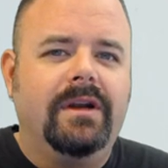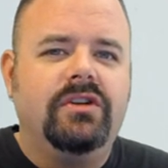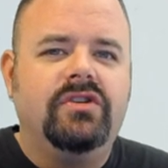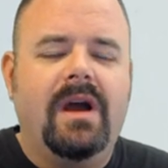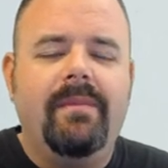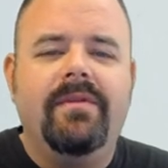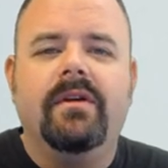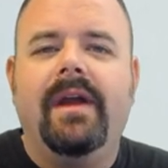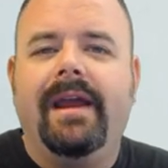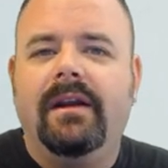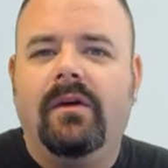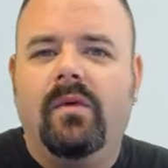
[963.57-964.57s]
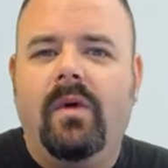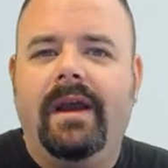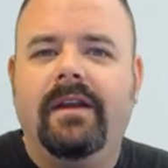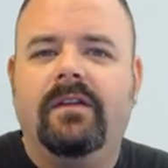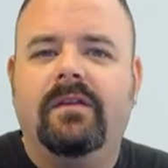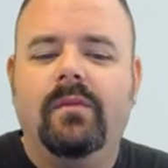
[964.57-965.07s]
jump. They're not
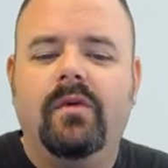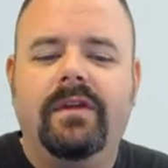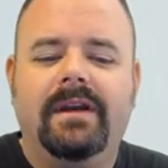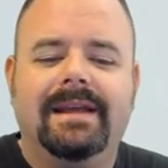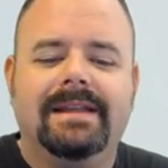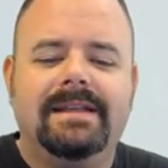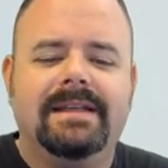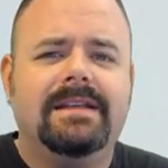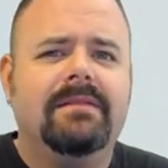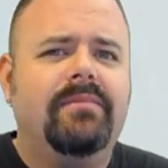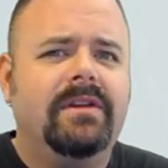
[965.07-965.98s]
quite as smooth and consistent,